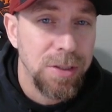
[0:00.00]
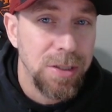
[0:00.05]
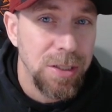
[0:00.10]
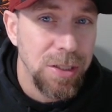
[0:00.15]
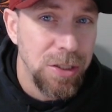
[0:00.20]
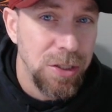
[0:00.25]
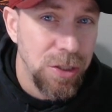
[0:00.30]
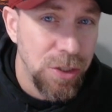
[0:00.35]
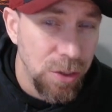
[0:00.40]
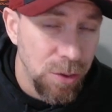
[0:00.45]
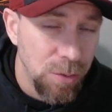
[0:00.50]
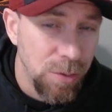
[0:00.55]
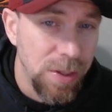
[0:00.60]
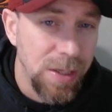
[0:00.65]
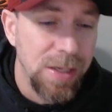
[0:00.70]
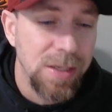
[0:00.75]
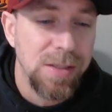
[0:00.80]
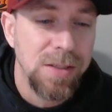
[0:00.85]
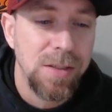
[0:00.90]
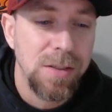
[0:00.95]
to do
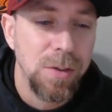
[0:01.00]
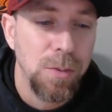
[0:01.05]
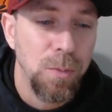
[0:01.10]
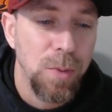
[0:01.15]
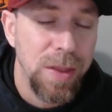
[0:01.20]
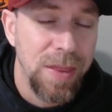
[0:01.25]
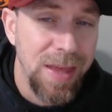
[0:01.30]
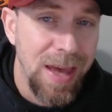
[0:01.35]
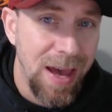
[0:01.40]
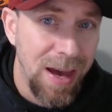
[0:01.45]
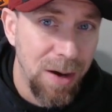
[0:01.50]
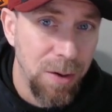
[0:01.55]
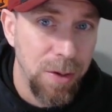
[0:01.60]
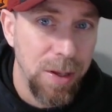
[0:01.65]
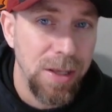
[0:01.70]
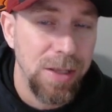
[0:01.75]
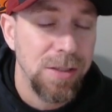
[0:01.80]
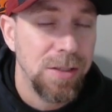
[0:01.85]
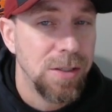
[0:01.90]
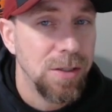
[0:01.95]
this without it.